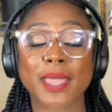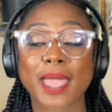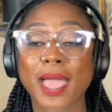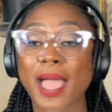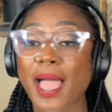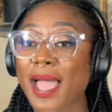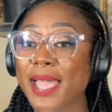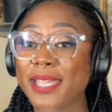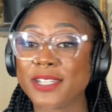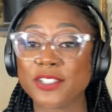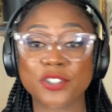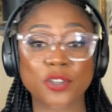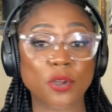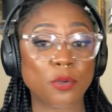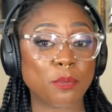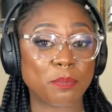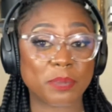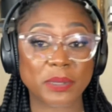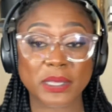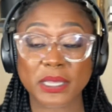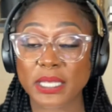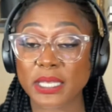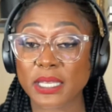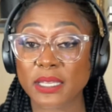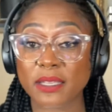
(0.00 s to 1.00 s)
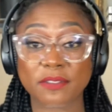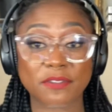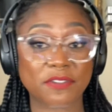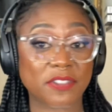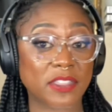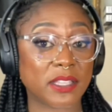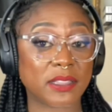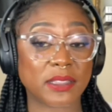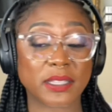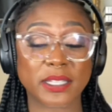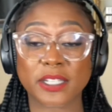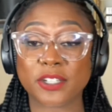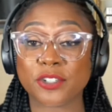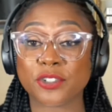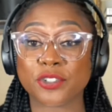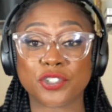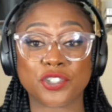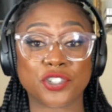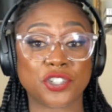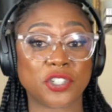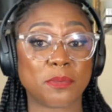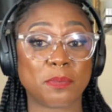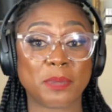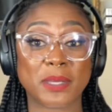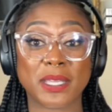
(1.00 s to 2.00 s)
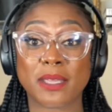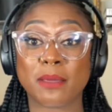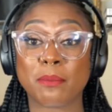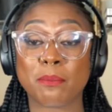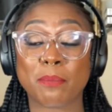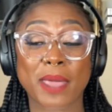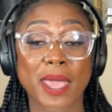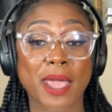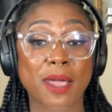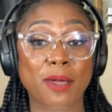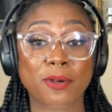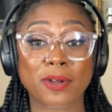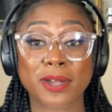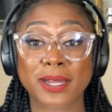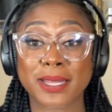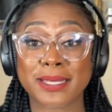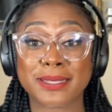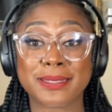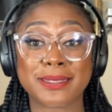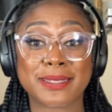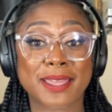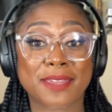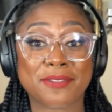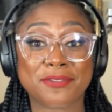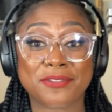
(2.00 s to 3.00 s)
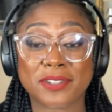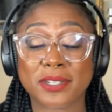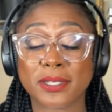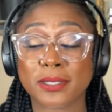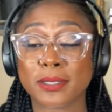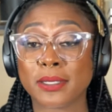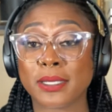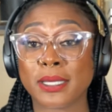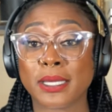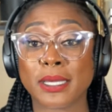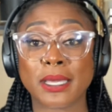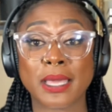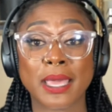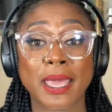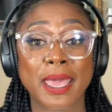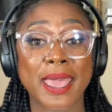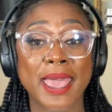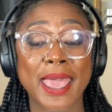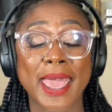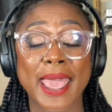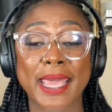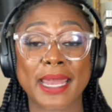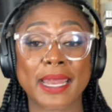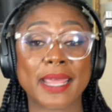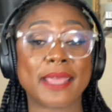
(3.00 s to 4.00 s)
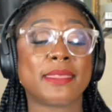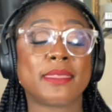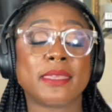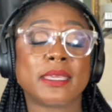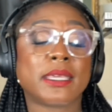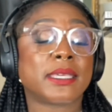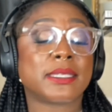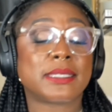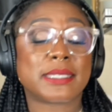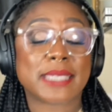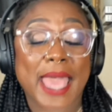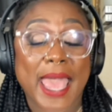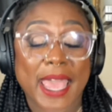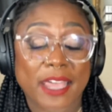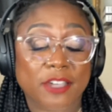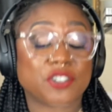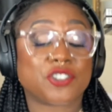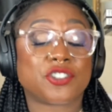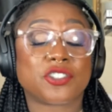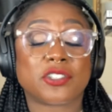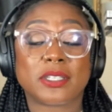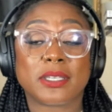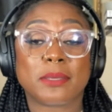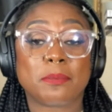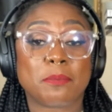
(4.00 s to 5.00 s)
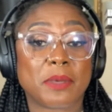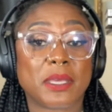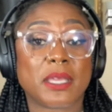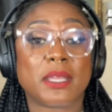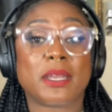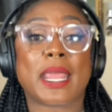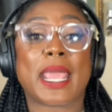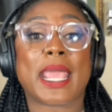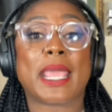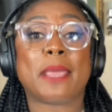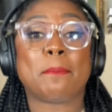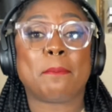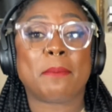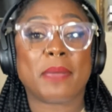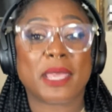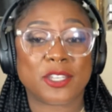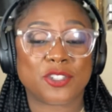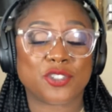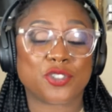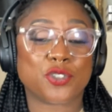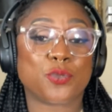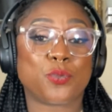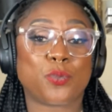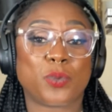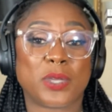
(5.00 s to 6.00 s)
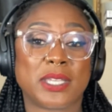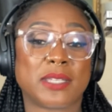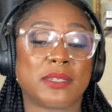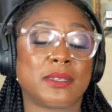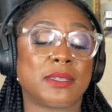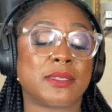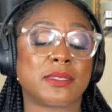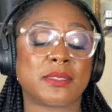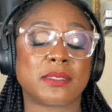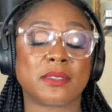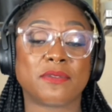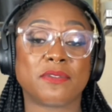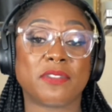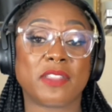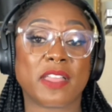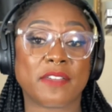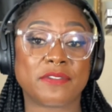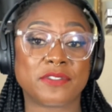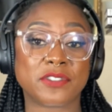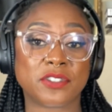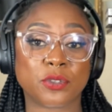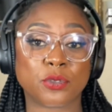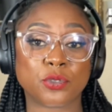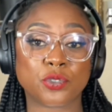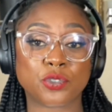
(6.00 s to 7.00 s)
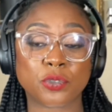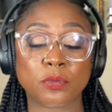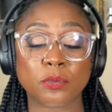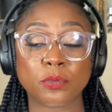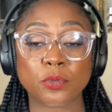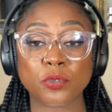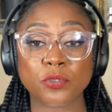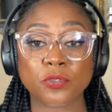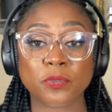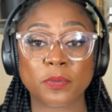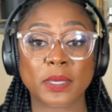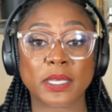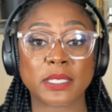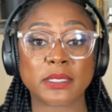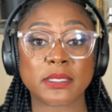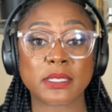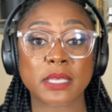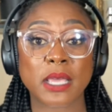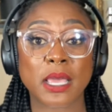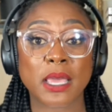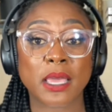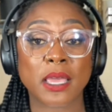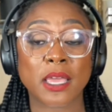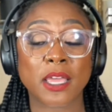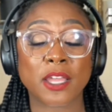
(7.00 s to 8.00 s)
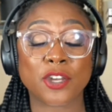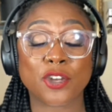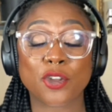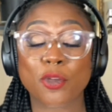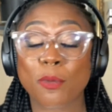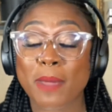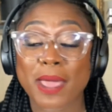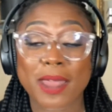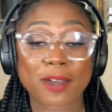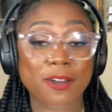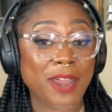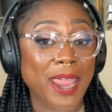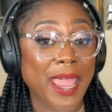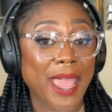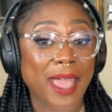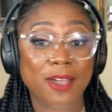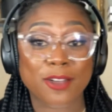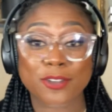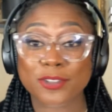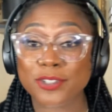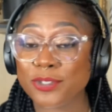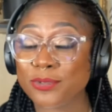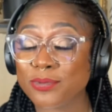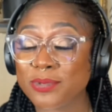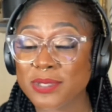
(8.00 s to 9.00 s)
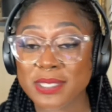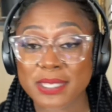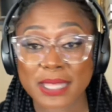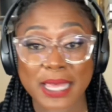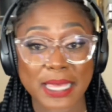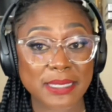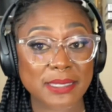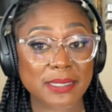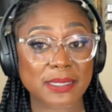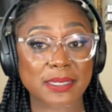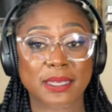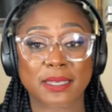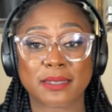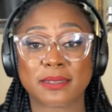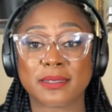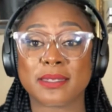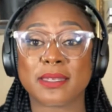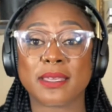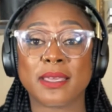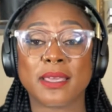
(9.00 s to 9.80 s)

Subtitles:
I don't believe that leaders should be in power indefinitely, and I think it's actually been a major weakness of left social movements, no matter how you slice it.